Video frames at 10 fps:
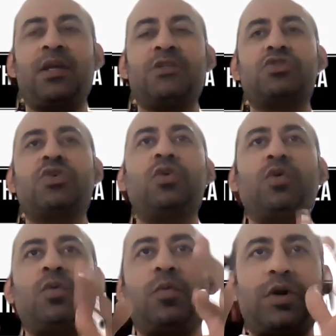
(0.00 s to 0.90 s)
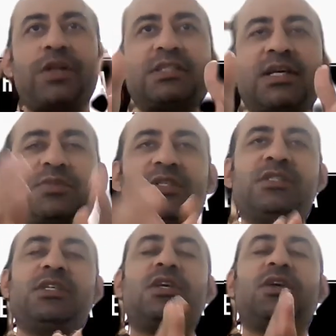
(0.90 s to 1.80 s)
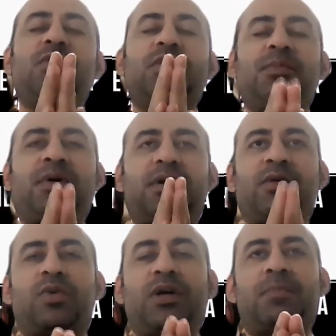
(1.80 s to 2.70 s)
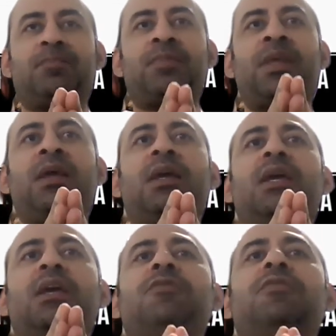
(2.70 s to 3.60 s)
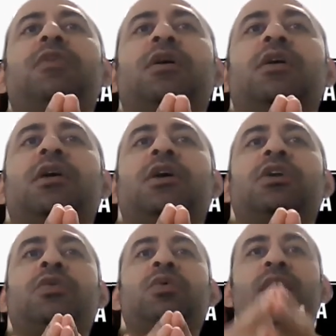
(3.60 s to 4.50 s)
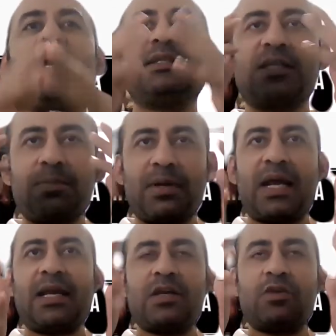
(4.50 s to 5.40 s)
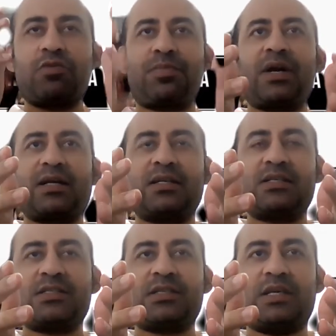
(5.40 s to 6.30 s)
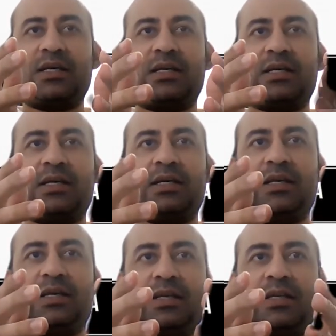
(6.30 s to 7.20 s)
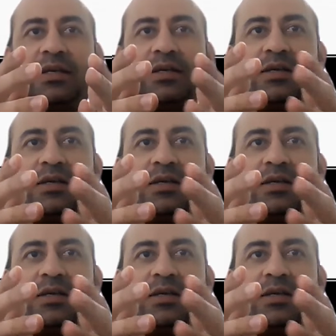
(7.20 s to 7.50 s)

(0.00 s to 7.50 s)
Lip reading: So what is MCCQE Part 1? If you guys are planning to practice in